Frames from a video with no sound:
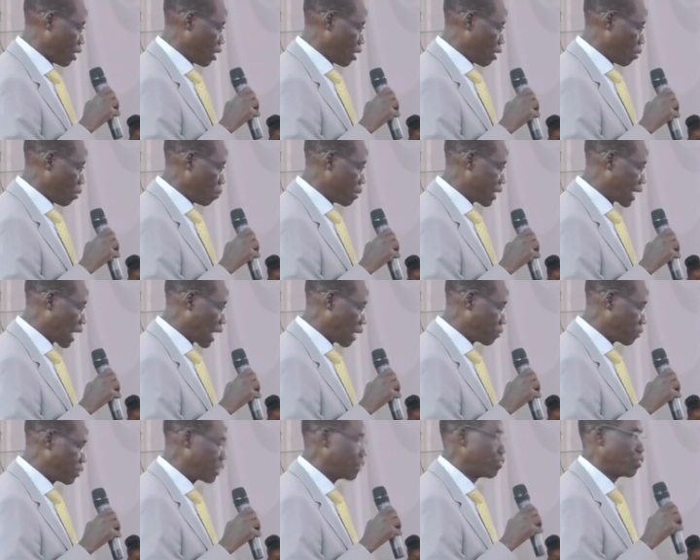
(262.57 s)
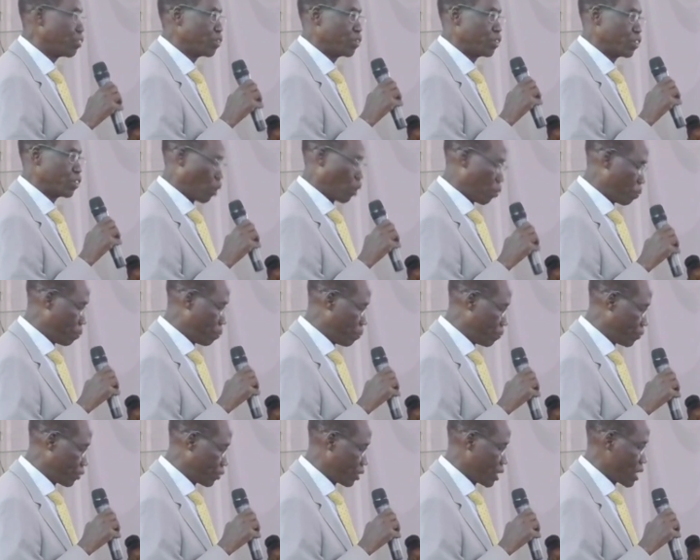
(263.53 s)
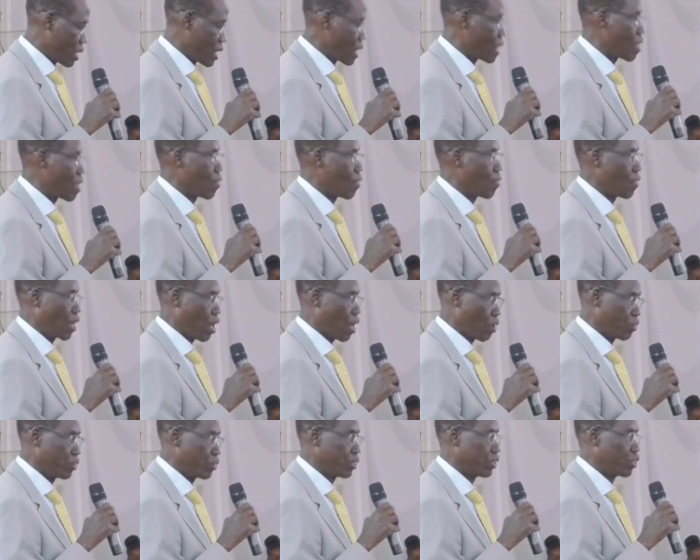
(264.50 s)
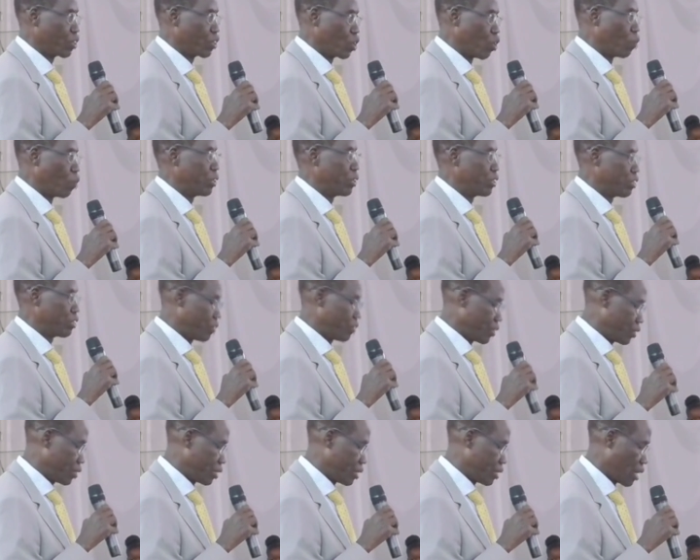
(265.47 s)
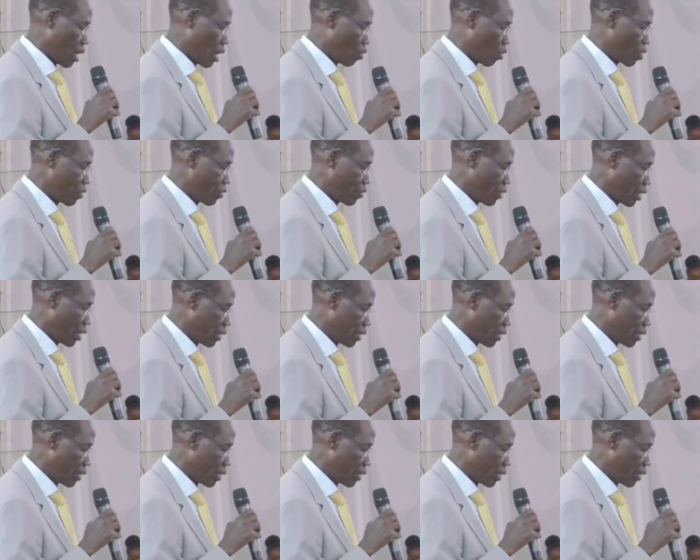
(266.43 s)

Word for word: Being absent from the top 1,000 global universities, however,